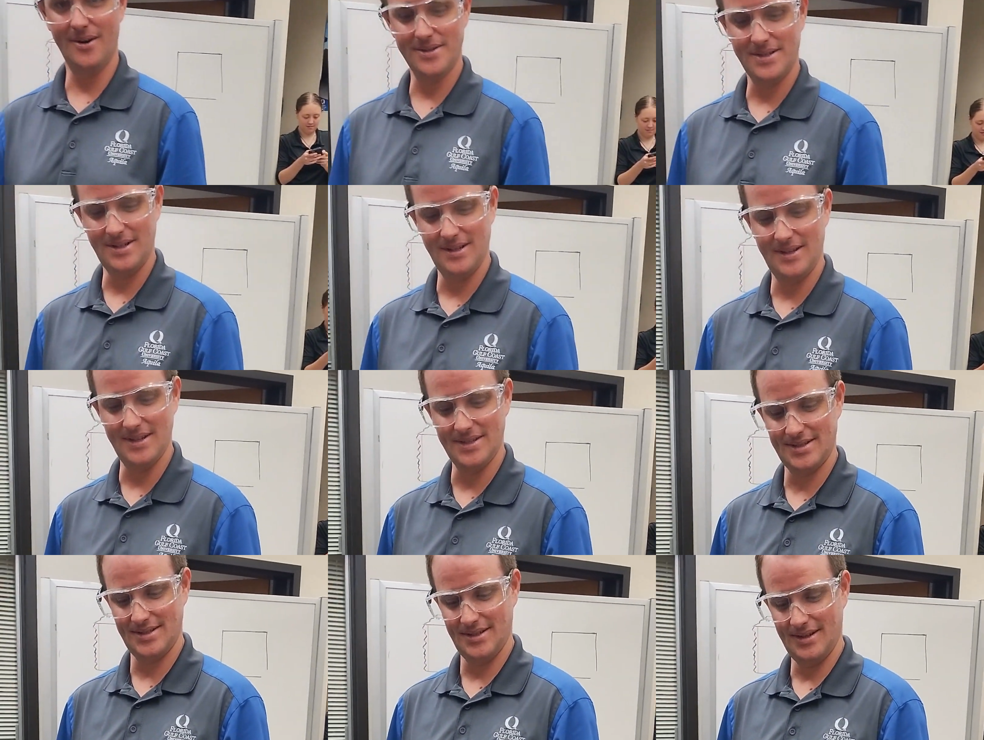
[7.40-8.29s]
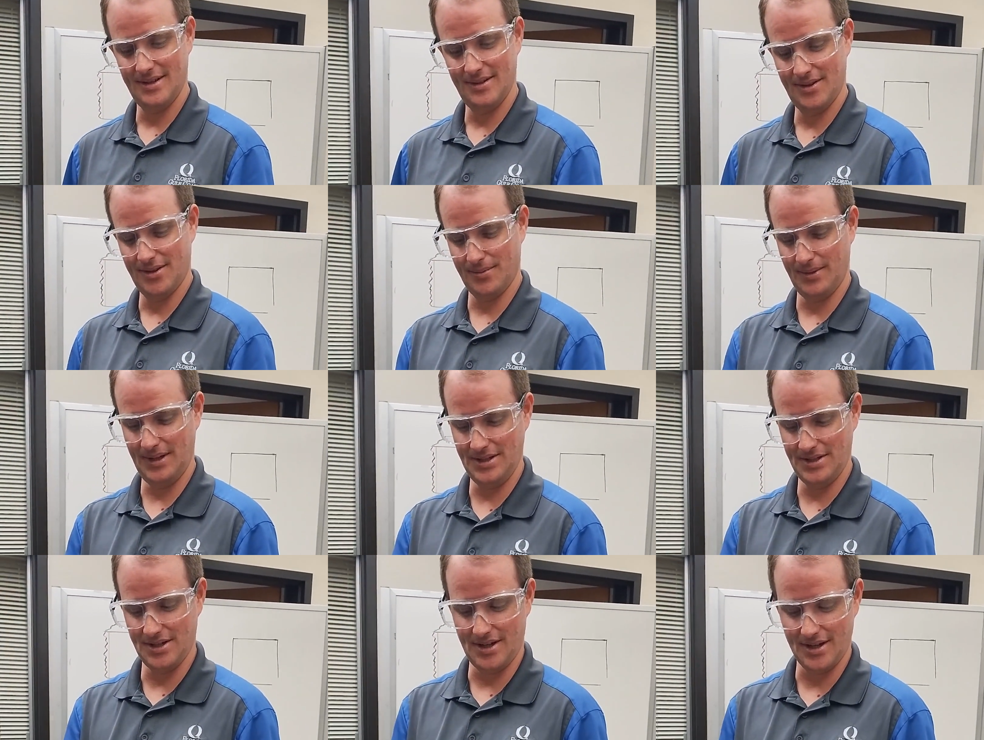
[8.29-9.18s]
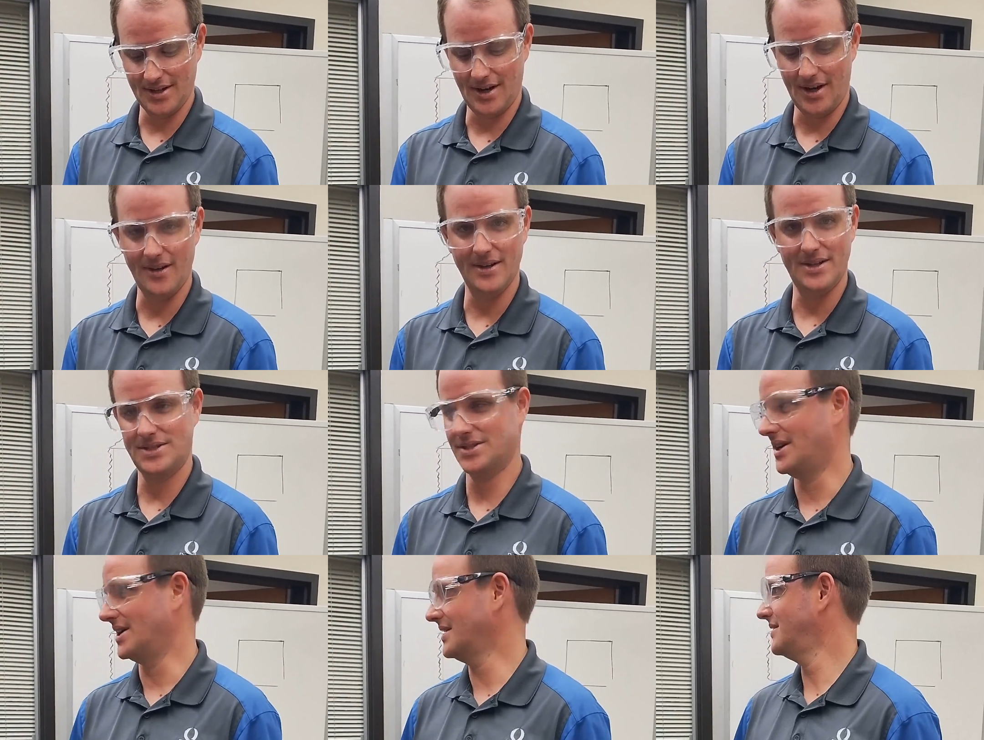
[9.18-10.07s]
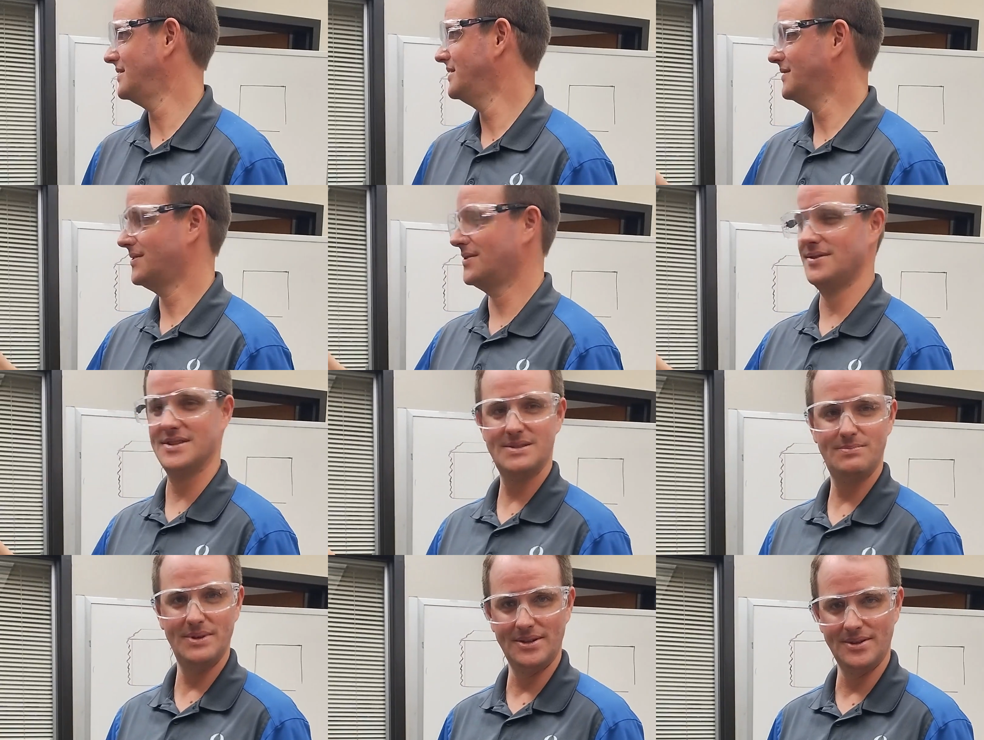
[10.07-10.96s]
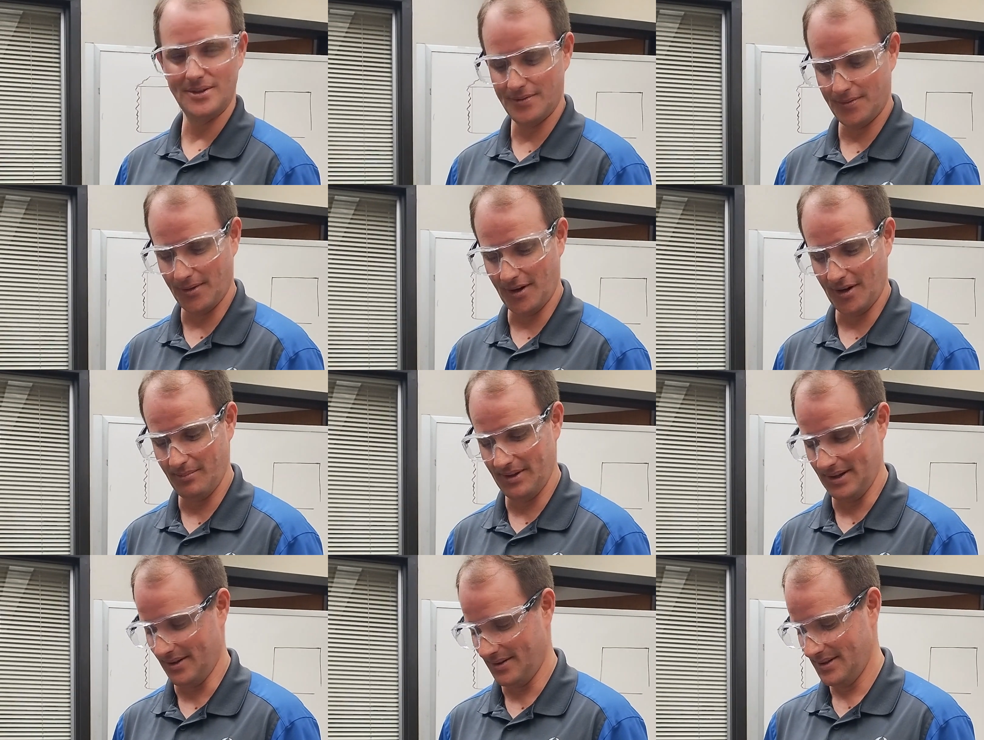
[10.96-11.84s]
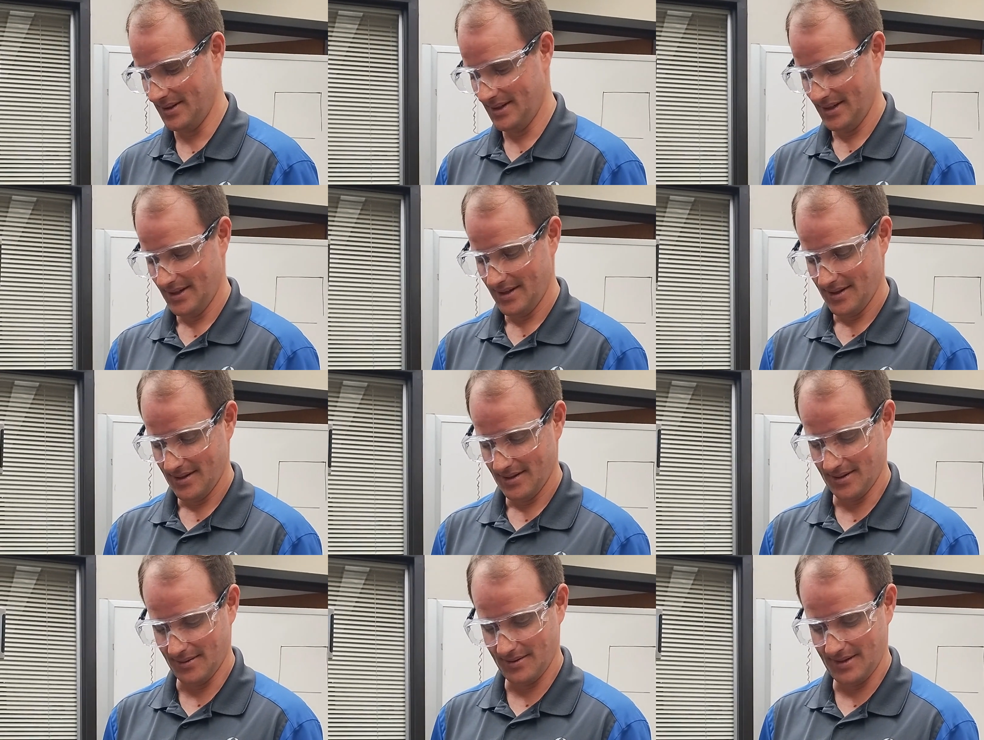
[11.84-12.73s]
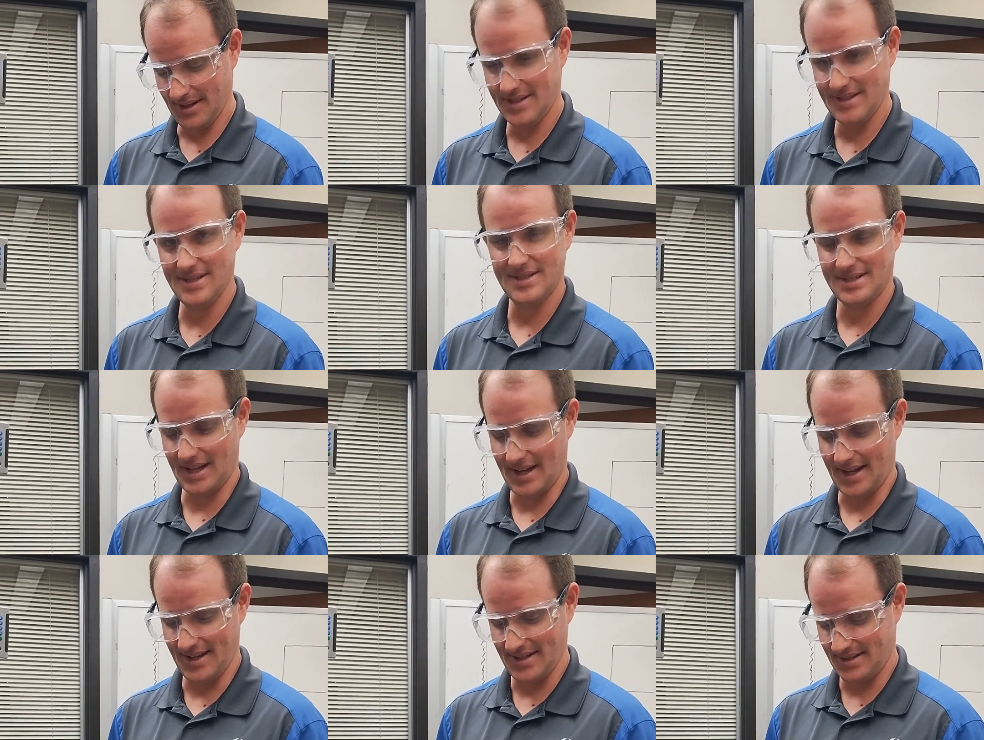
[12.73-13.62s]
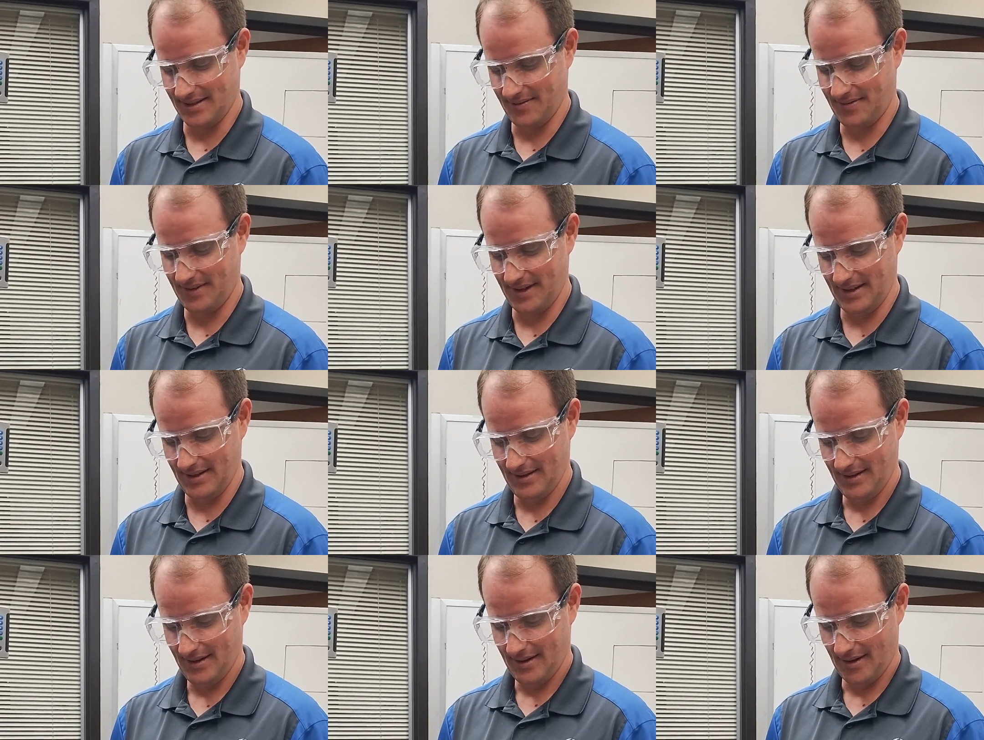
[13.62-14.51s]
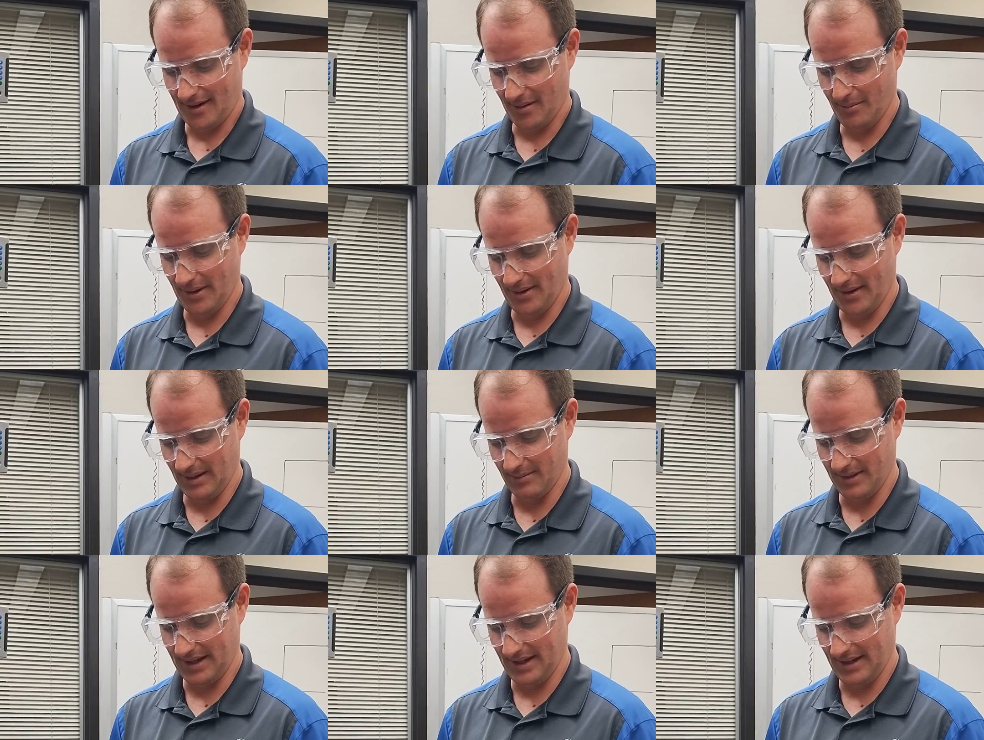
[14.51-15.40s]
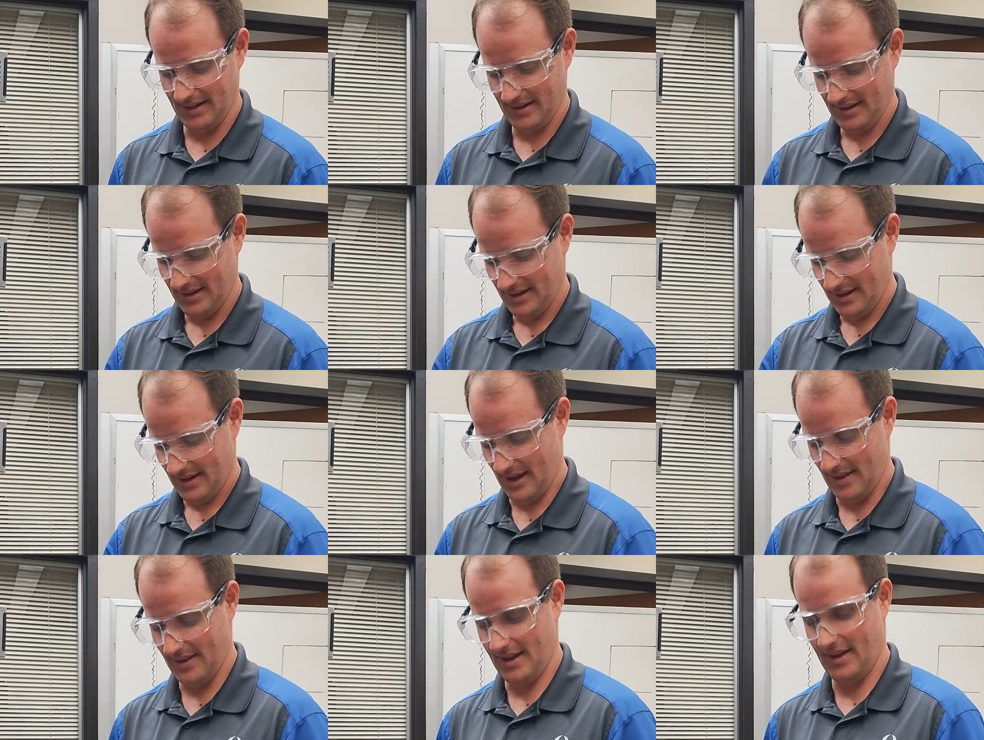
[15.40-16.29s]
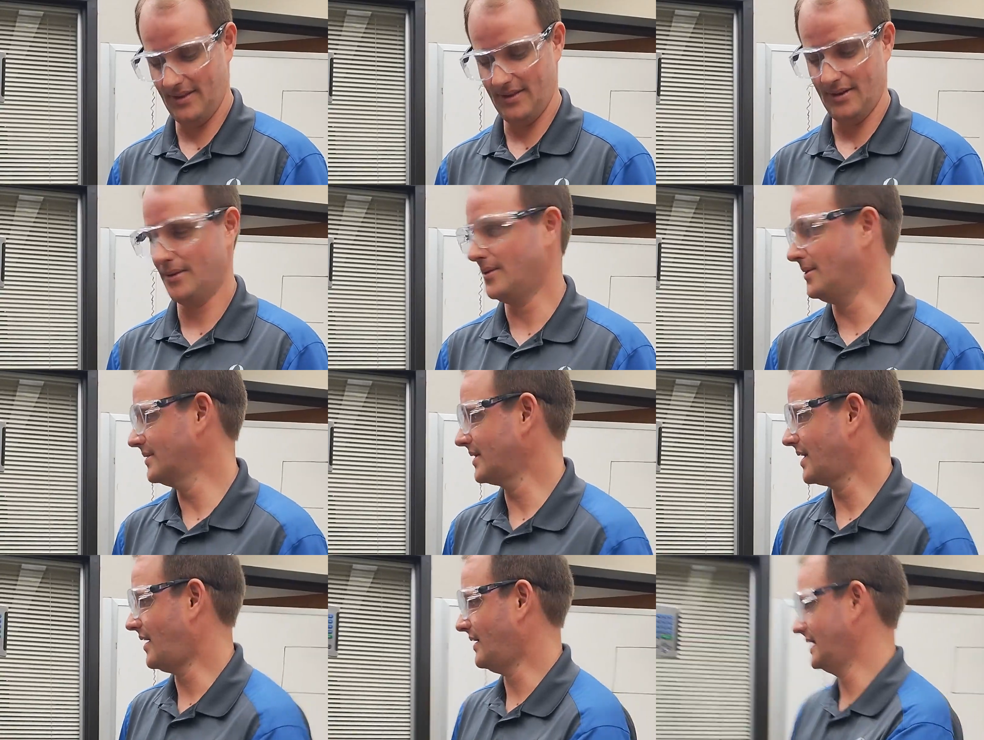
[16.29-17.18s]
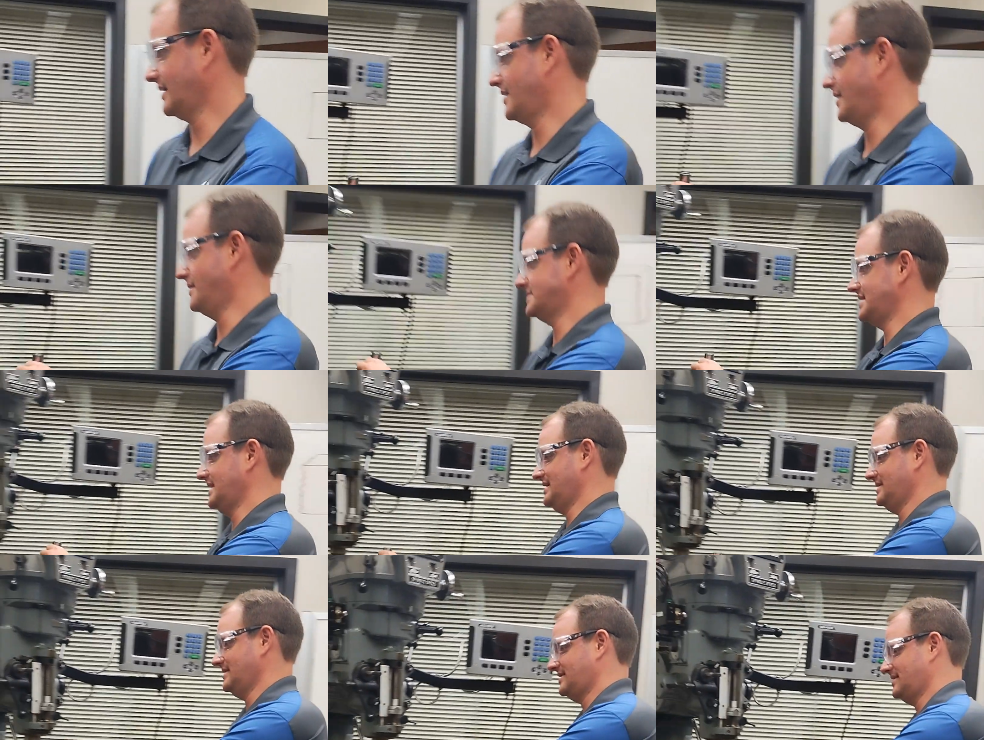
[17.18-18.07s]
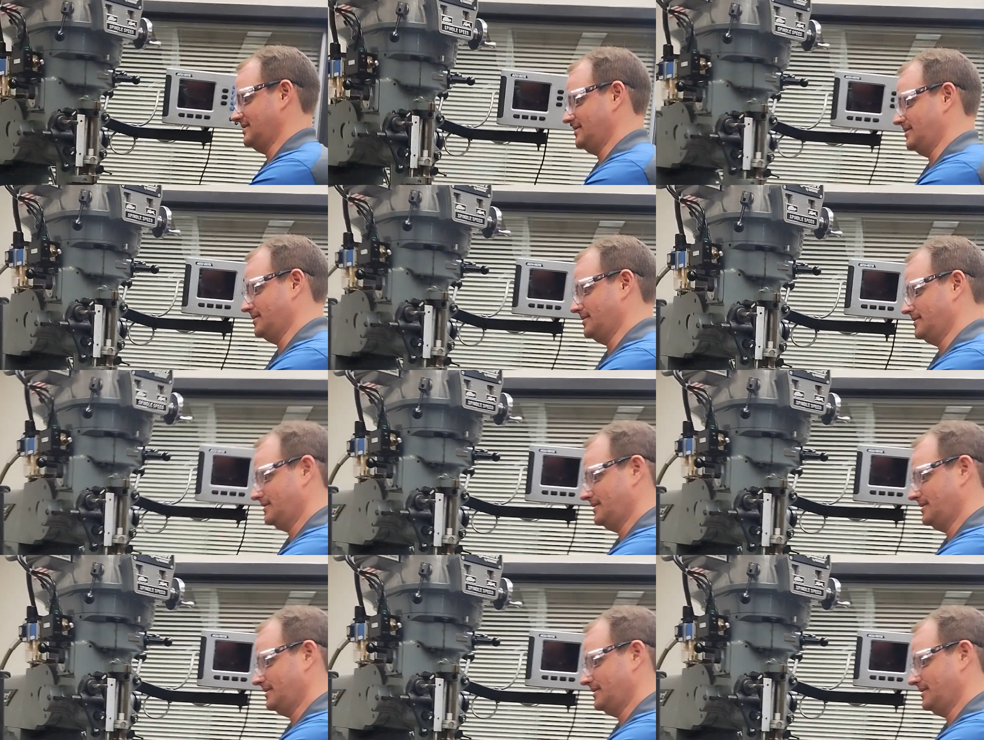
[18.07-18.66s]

it goes into this three jaw collet chuck with the spindle for our mill. So this is sized to fit our milling bit, and then the whole collet goes into